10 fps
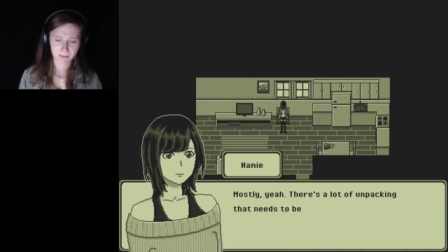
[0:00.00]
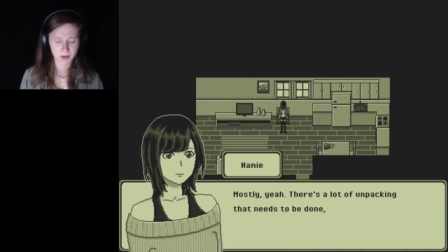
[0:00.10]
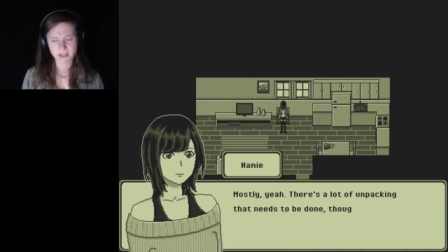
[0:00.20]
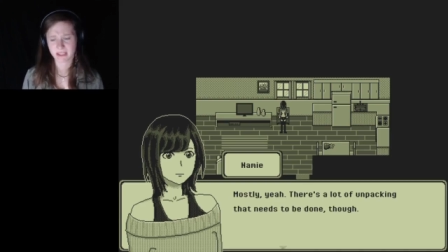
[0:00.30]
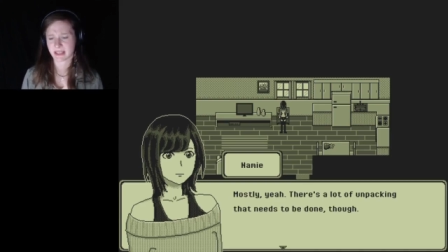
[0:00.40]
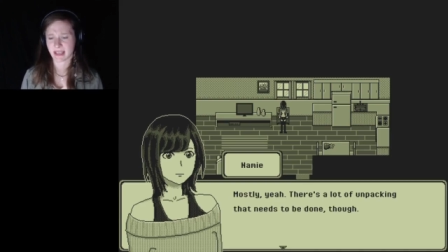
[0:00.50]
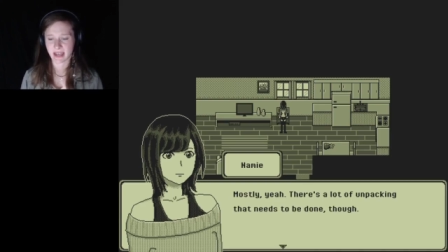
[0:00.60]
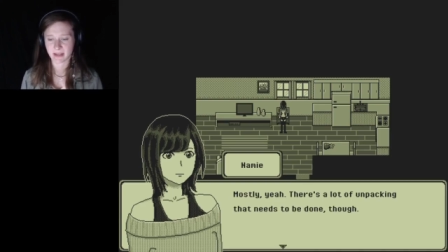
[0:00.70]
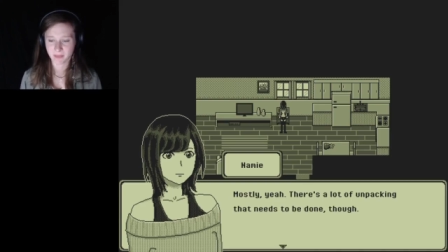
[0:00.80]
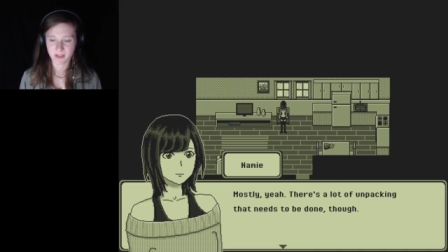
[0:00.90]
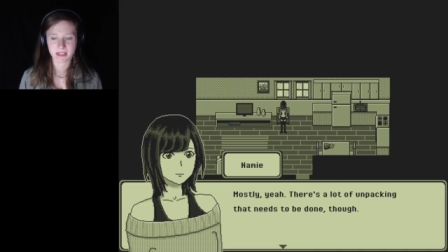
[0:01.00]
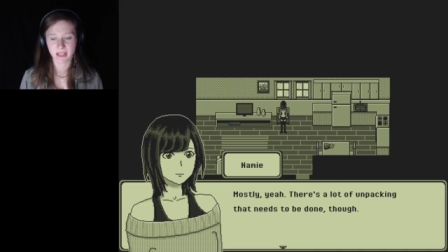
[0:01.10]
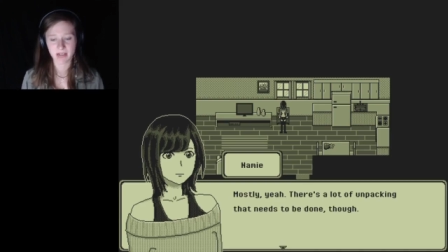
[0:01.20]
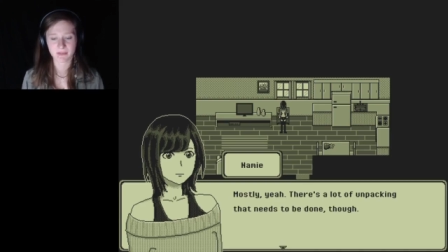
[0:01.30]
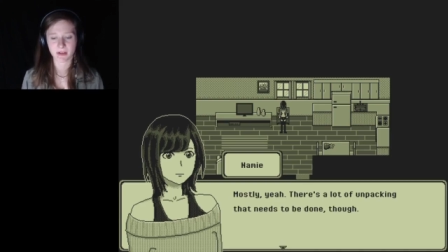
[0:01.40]
Mostly, yeah. There's
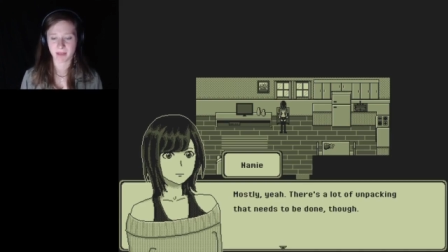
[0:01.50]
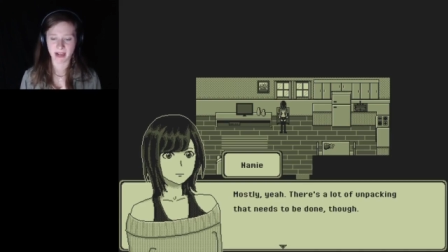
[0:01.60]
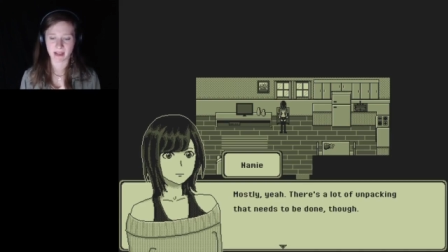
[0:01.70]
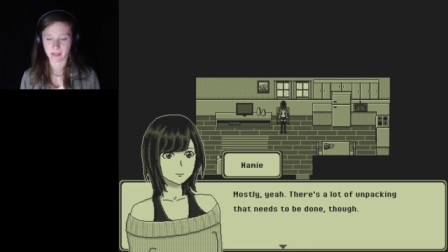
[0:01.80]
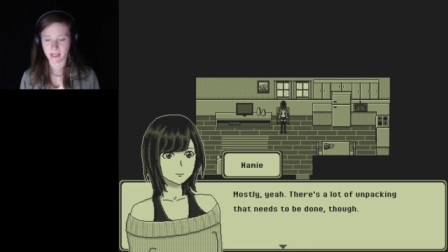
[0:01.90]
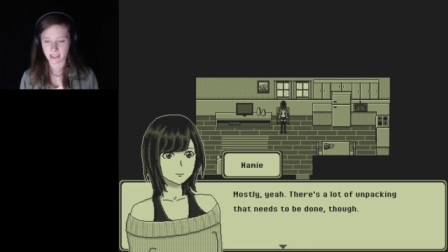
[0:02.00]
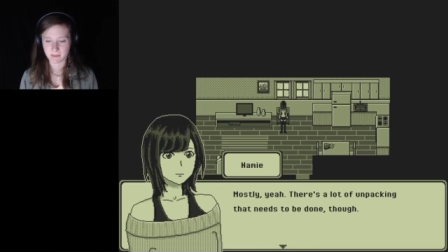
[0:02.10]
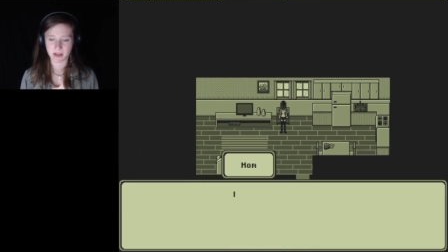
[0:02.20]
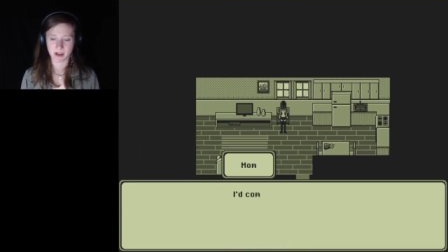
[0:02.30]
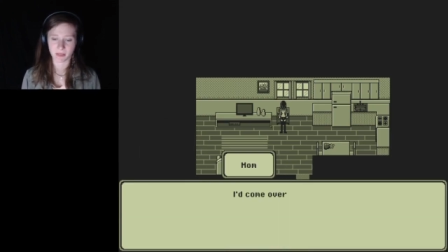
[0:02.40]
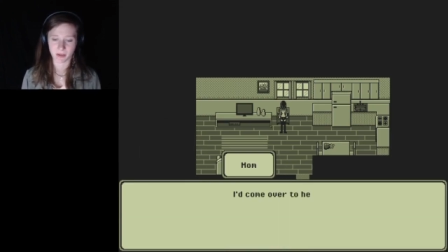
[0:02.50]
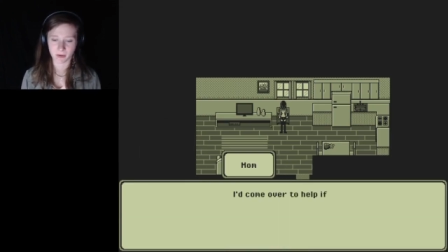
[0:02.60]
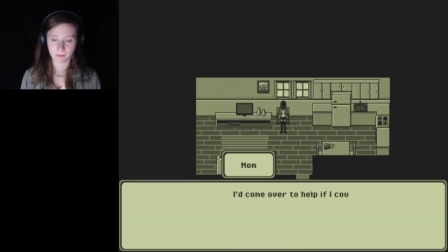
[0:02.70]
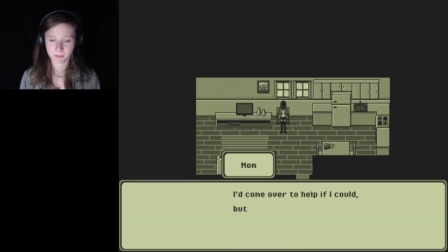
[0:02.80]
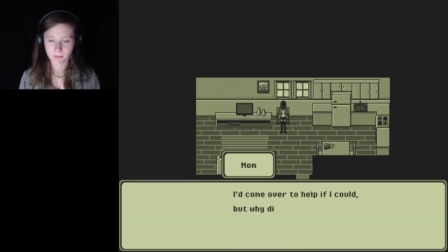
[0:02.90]
a lot of unpacking that needs to be done,
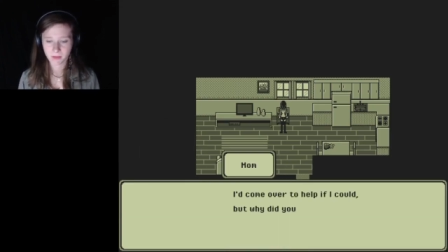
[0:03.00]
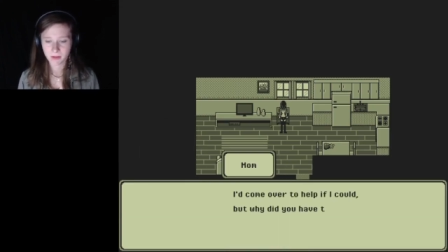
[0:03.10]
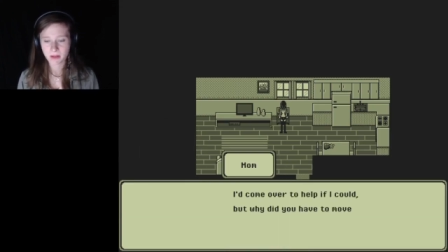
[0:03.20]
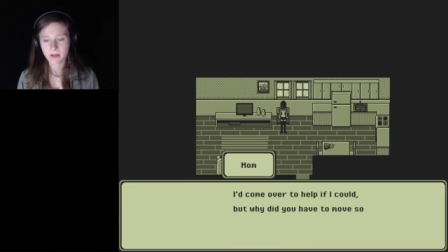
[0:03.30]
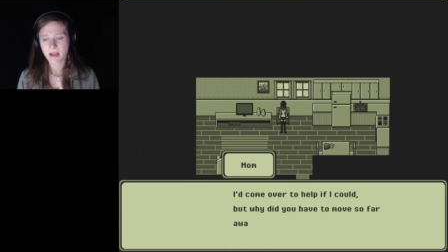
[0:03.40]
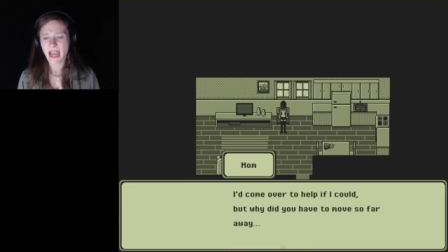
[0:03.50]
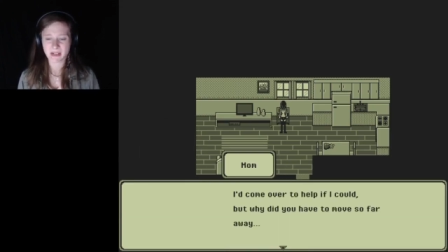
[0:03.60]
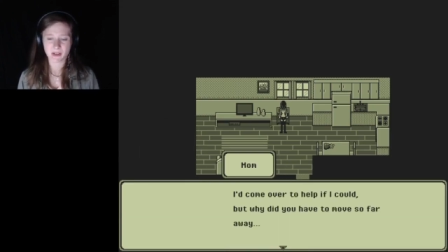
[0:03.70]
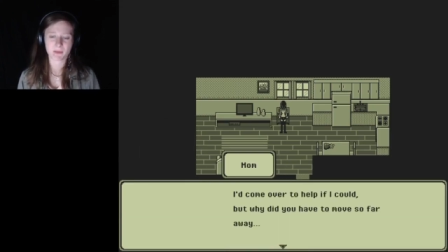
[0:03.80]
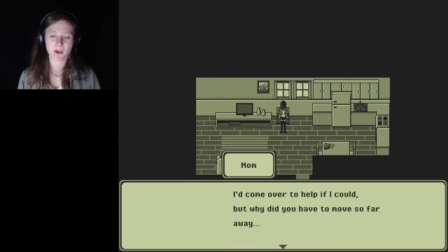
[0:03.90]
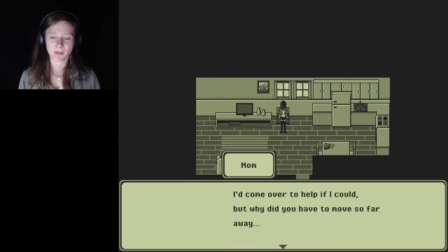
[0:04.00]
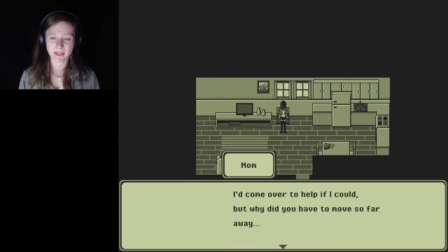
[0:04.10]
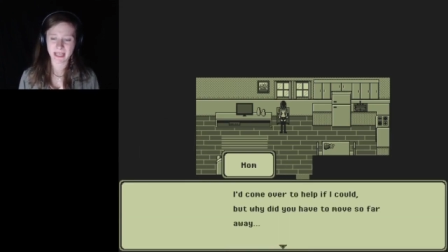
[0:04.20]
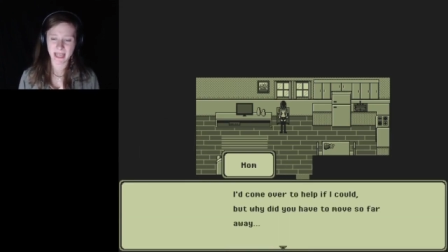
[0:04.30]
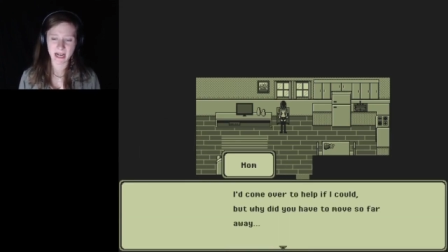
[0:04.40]
though. I'd come
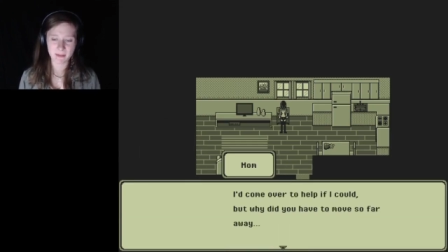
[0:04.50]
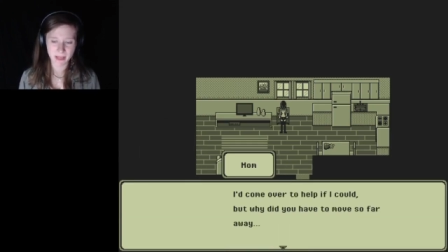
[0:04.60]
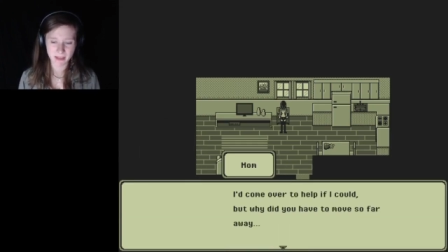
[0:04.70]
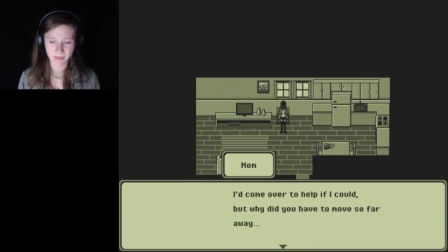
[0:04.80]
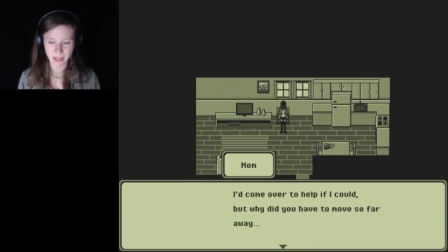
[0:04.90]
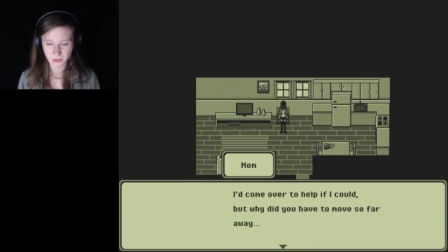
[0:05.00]
over to help you if